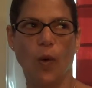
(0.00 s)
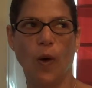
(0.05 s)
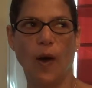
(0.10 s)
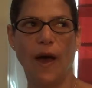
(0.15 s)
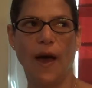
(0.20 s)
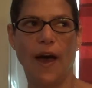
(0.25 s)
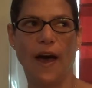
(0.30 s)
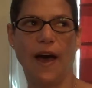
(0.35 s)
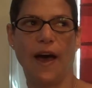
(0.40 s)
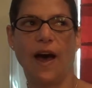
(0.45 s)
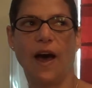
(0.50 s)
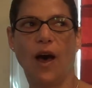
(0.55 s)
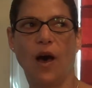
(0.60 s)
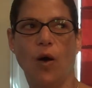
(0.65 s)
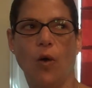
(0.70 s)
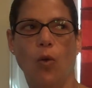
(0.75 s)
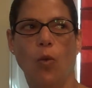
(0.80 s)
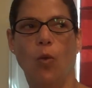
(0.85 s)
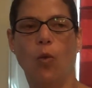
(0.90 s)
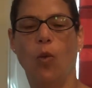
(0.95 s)

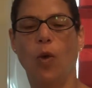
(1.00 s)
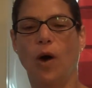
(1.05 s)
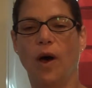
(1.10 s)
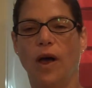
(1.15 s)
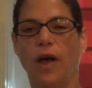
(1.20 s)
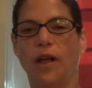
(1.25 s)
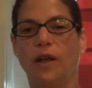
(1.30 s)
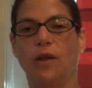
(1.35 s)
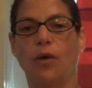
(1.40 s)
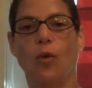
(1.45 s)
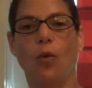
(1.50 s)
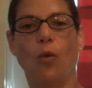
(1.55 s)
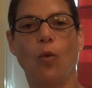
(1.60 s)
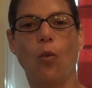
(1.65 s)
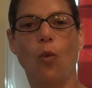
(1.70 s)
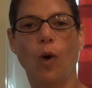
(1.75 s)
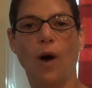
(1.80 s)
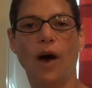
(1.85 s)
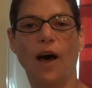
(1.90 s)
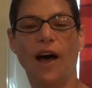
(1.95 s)
how, what,
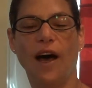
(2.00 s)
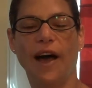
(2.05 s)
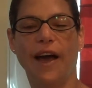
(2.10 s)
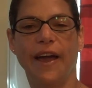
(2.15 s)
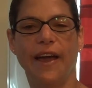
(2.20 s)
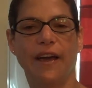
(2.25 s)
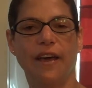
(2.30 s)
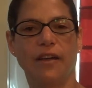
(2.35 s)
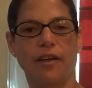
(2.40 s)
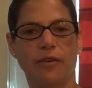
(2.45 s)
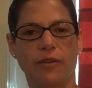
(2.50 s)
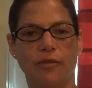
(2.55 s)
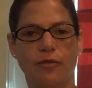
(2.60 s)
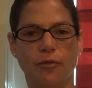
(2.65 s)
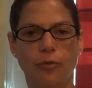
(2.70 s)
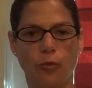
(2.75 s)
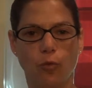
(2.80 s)
why of